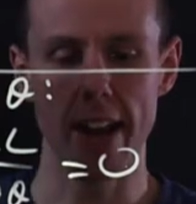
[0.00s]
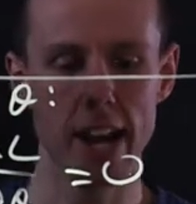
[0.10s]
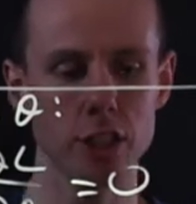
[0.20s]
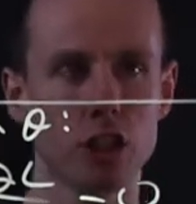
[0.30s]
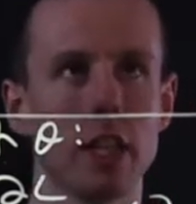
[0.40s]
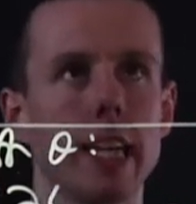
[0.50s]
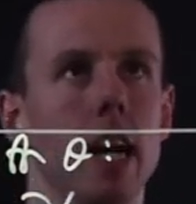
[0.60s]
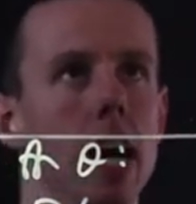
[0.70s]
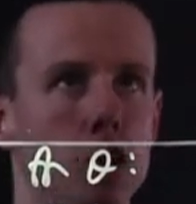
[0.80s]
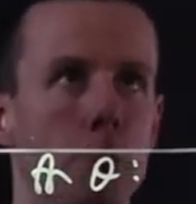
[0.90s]
actually,
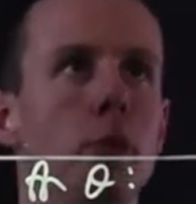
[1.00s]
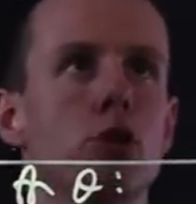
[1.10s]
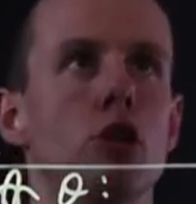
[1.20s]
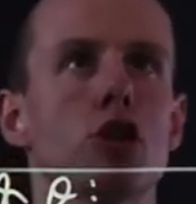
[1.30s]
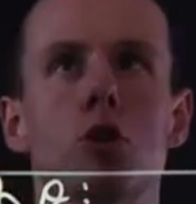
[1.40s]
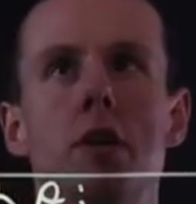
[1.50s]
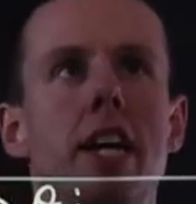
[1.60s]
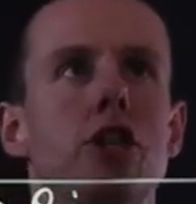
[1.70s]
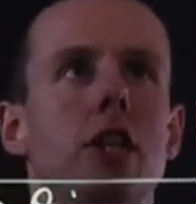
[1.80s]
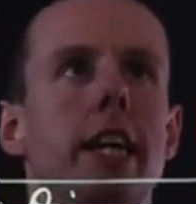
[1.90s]
and suppose also
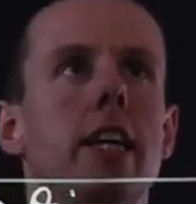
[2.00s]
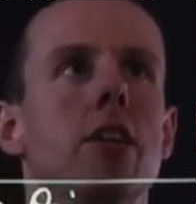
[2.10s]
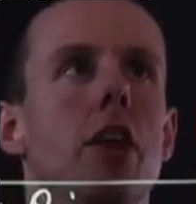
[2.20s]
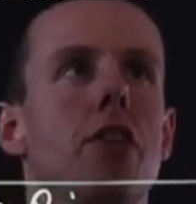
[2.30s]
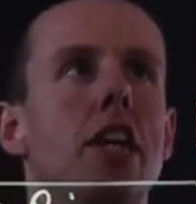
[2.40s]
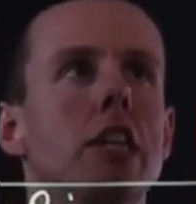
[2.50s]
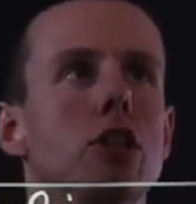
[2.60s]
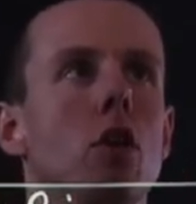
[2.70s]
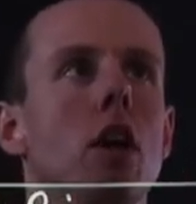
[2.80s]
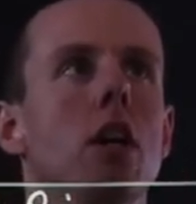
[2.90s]
initially that theta
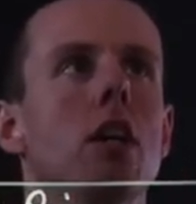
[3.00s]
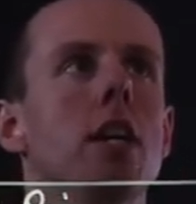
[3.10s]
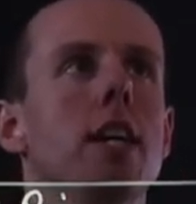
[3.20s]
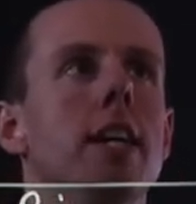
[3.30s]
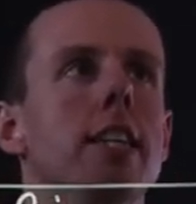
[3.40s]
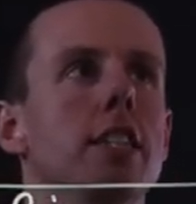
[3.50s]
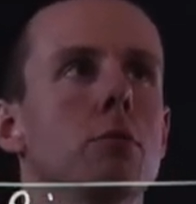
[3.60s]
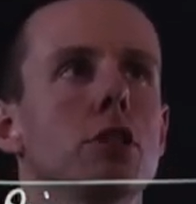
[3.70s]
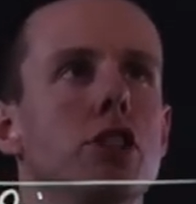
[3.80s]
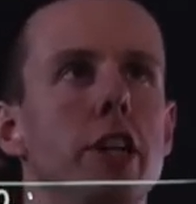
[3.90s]
dot is
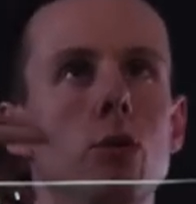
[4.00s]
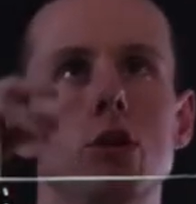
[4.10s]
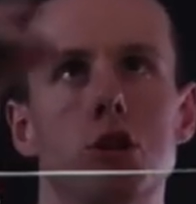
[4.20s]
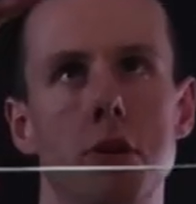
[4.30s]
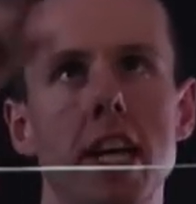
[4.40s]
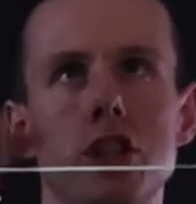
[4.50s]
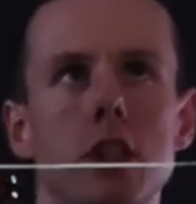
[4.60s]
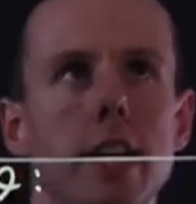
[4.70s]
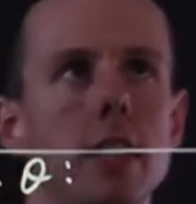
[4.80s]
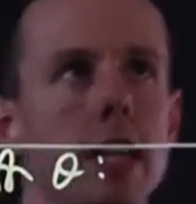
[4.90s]
equal to 0, so
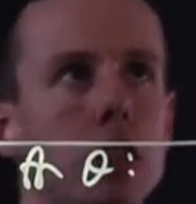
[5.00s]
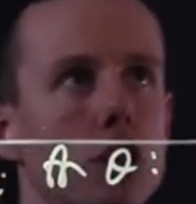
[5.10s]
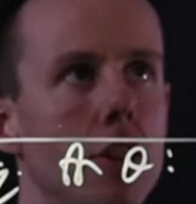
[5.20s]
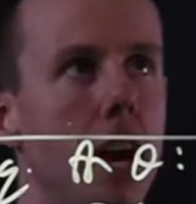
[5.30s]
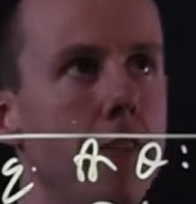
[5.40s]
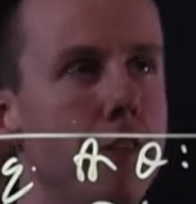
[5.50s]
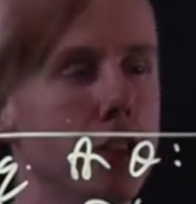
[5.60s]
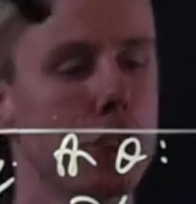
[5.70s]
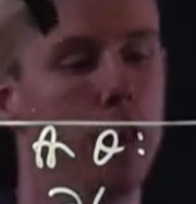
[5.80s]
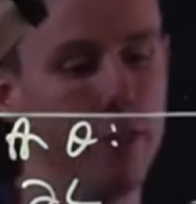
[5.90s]
initially at least that
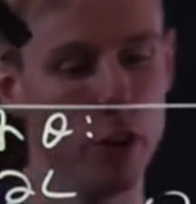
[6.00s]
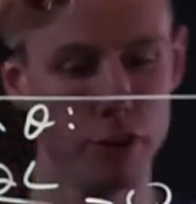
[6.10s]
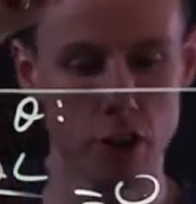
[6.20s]
first derivative